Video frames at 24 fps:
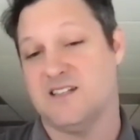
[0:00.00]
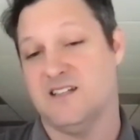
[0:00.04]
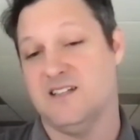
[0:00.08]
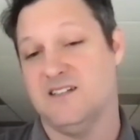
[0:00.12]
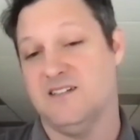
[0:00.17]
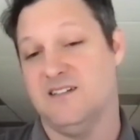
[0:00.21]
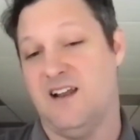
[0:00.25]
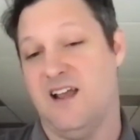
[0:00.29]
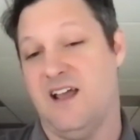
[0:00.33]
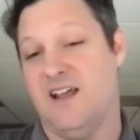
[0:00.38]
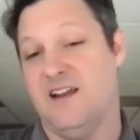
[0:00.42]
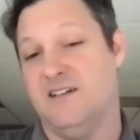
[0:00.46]

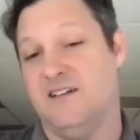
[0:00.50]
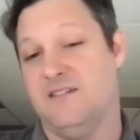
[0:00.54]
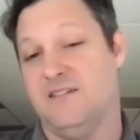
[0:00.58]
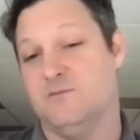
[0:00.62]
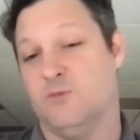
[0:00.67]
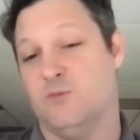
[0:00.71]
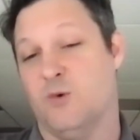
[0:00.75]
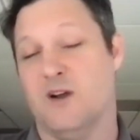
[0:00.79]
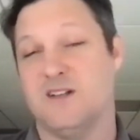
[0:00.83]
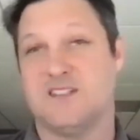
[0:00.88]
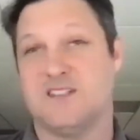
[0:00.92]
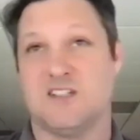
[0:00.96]

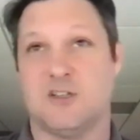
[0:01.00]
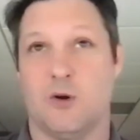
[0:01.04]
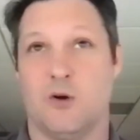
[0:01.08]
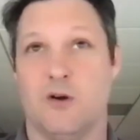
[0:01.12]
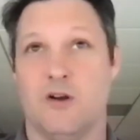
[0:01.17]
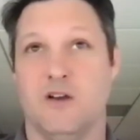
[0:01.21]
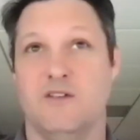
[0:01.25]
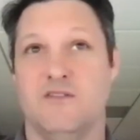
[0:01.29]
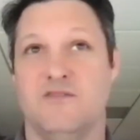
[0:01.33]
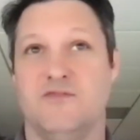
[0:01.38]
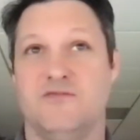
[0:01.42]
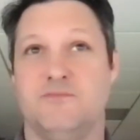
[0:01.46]
and what sort
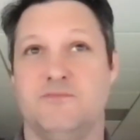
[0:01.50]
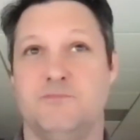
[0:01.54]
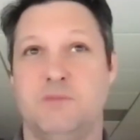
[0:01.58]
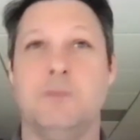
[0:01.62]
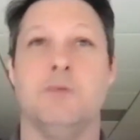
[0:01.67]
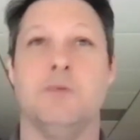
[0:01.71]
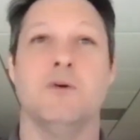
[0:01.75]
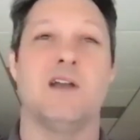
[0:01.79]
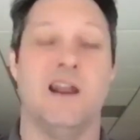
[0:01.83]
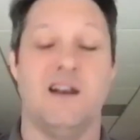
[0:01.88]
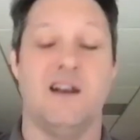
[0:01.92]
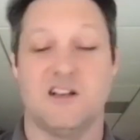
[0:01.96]
of
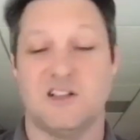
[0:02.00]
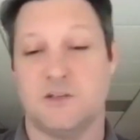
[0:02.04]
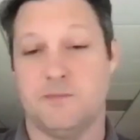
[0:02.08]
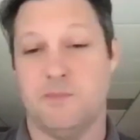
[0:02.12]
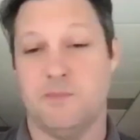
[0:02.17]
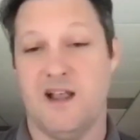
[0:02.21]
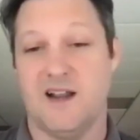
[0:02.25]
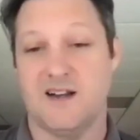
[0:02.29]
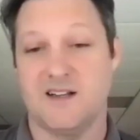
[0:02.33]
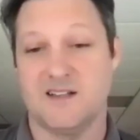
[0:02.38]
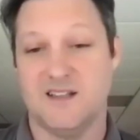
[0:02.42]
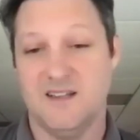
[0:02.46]
people can
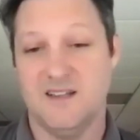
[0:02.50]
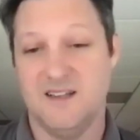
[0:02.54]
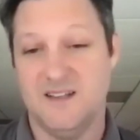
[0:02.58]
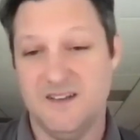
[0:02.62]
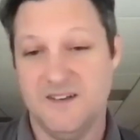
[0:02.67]
expect?